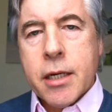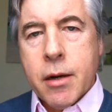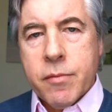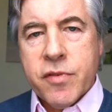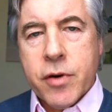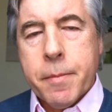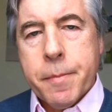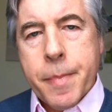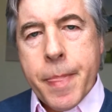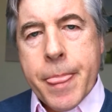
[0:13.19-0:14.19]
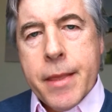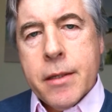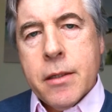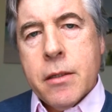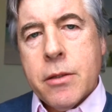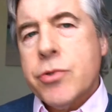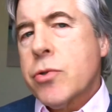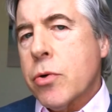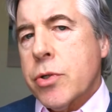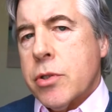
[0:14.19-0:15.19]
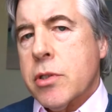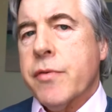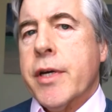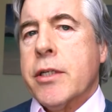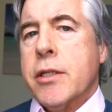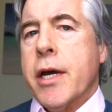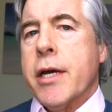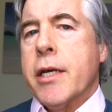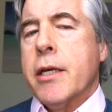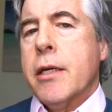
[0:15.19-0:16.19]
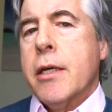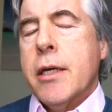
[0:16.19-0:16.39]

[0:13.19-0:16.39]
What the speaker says: come from, the sources of anxiety.